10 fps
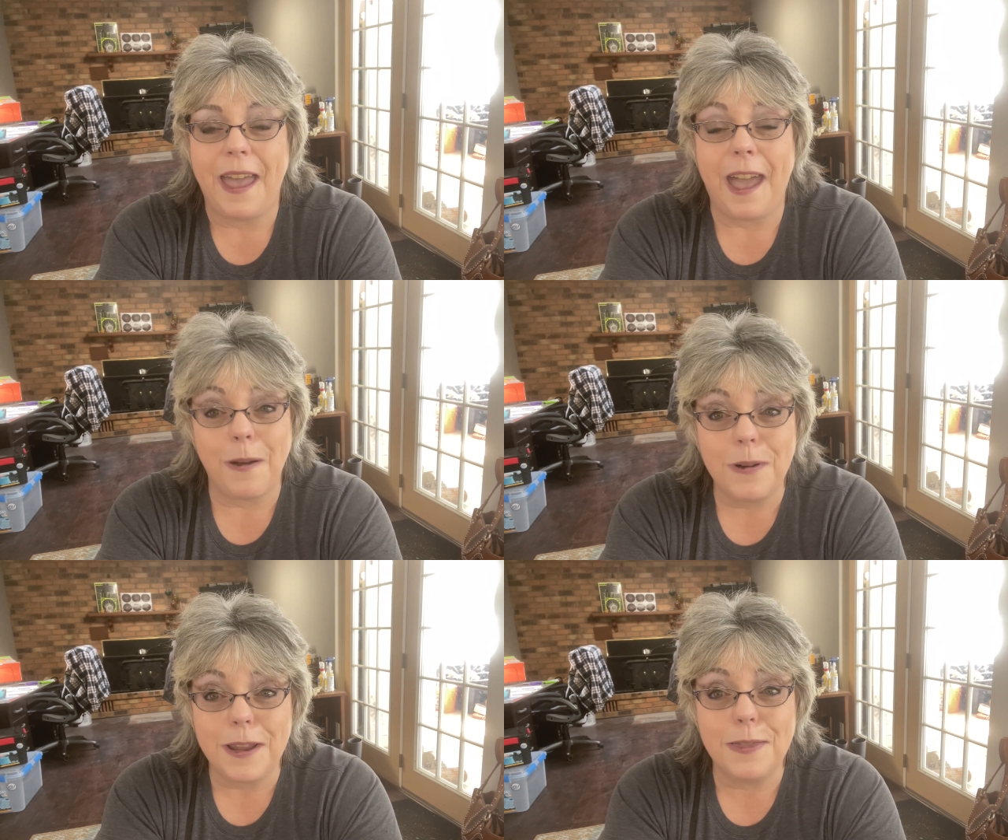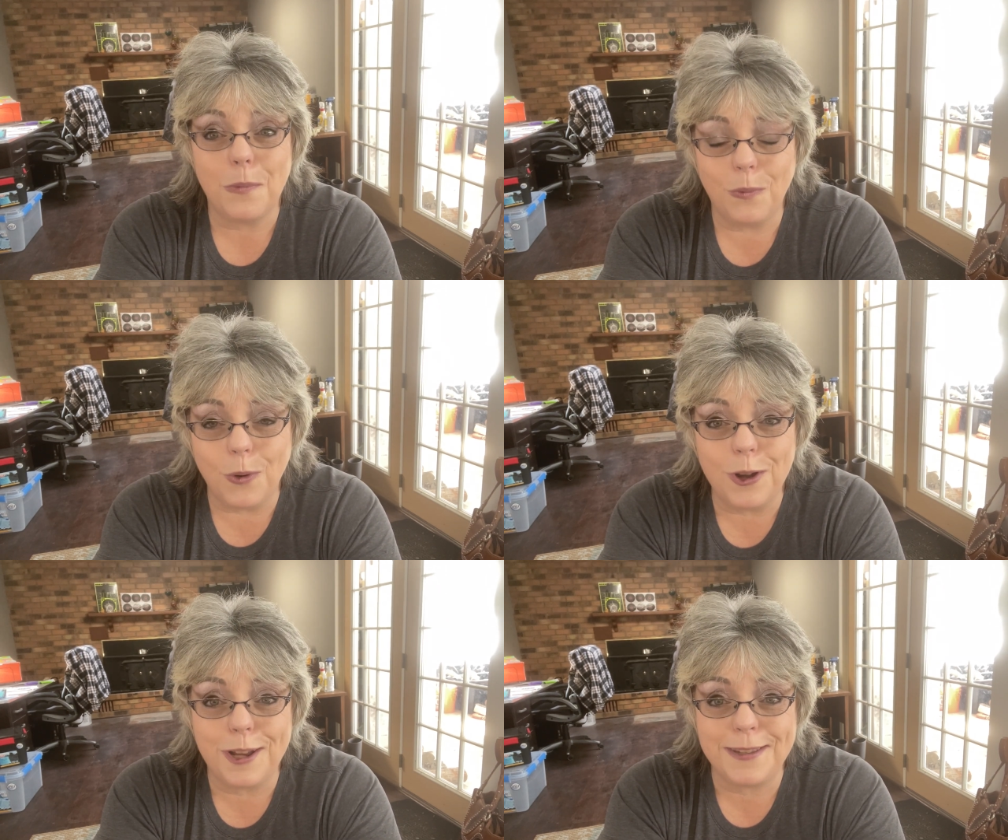Out in the
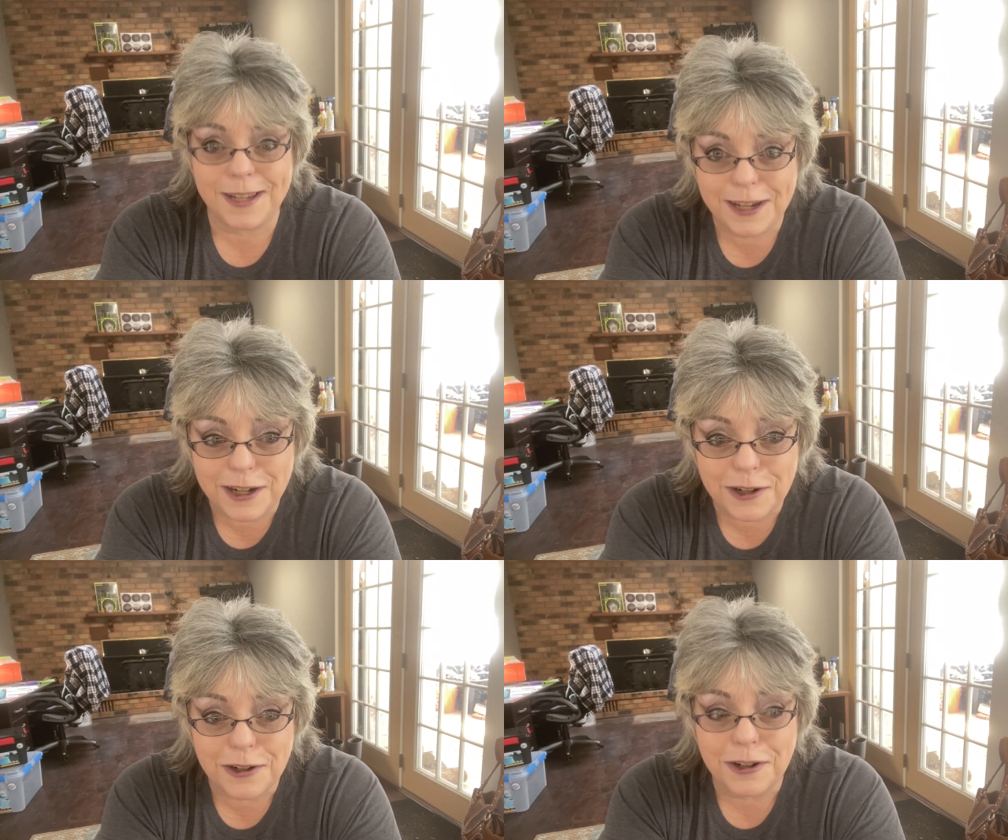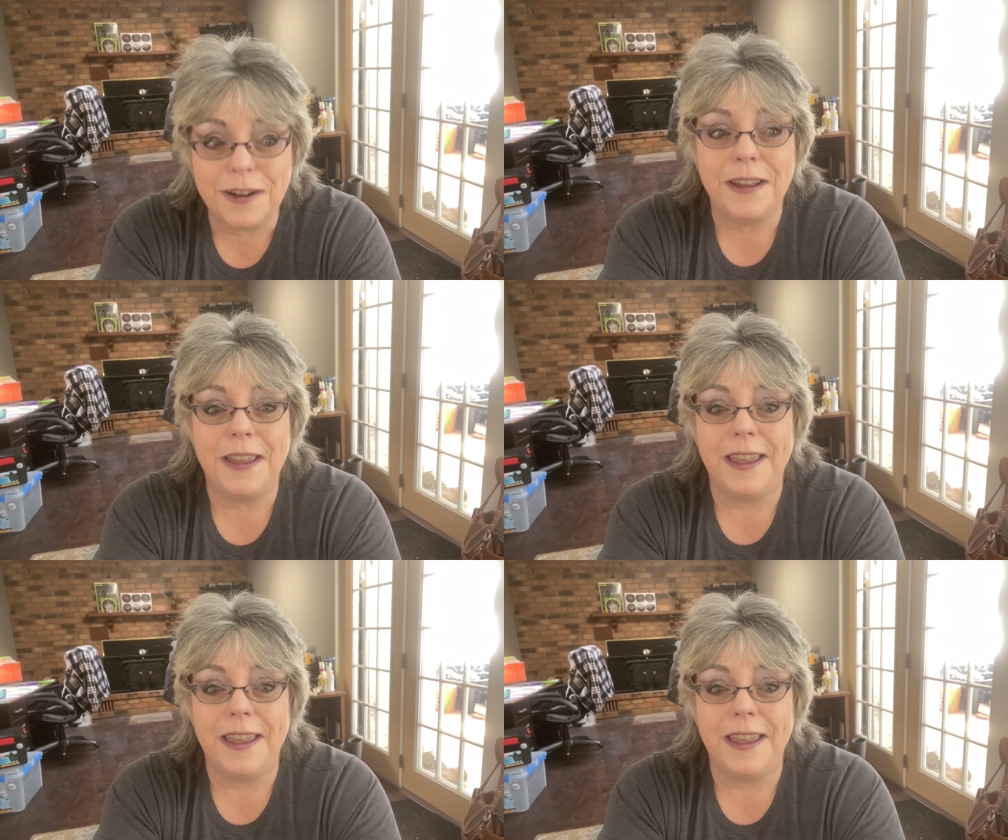woods here,